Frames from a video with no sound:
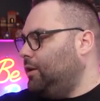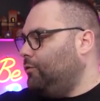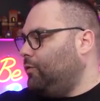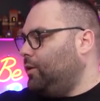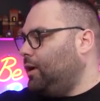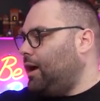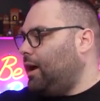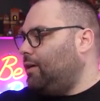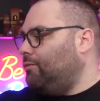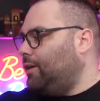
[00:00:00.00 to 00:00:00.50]
If
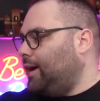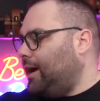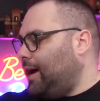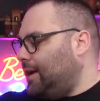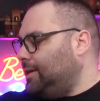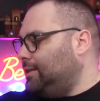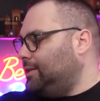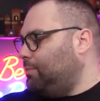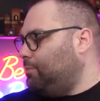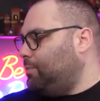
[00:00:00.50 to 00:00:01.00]
we have a
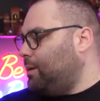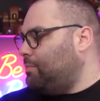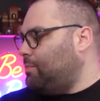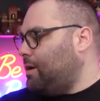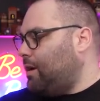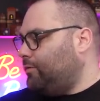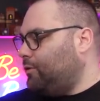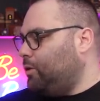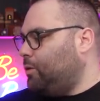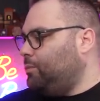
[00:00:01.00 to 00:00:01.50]
high
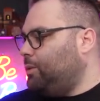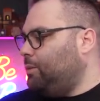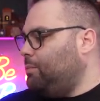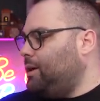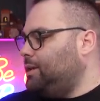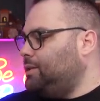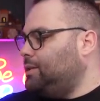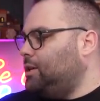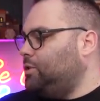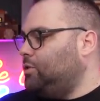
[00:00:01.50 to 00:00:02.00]
CPM after
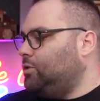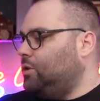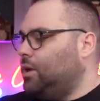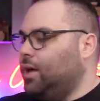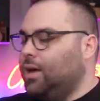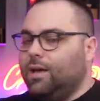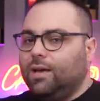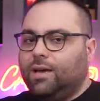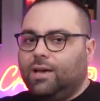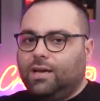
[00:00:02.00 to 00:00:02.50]

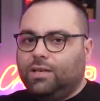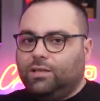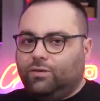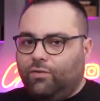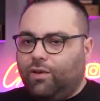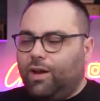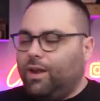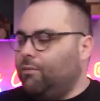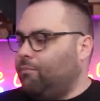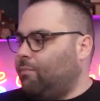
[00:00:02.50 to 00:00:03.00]
optimization, it's
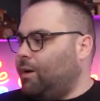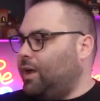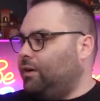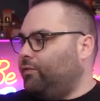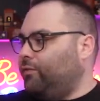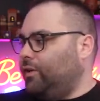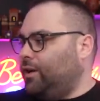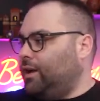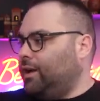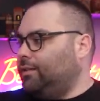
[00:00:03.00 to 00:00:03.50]
very bad
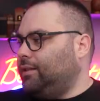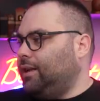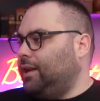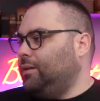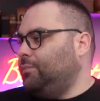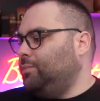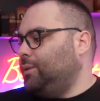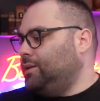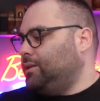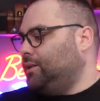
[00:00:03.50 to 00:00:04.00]
for an
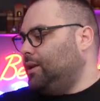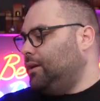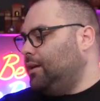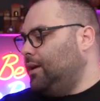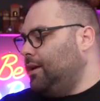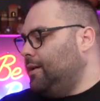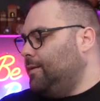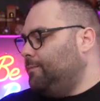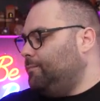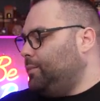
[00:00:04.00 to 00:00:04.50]
untrained
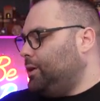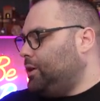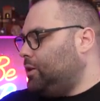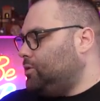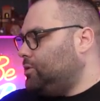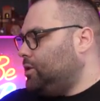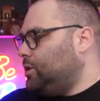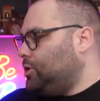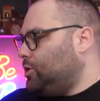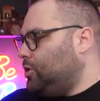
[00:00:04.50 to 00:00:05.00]
pixel
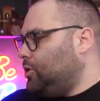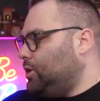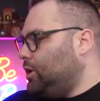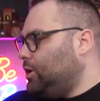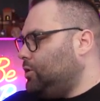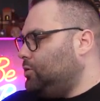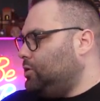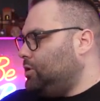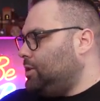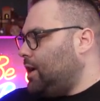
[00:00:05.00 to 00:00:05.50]
because it's not a
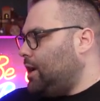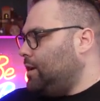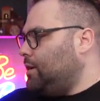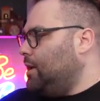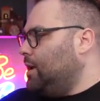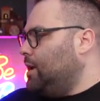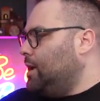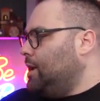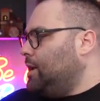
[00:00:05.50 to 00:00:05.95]
good sign.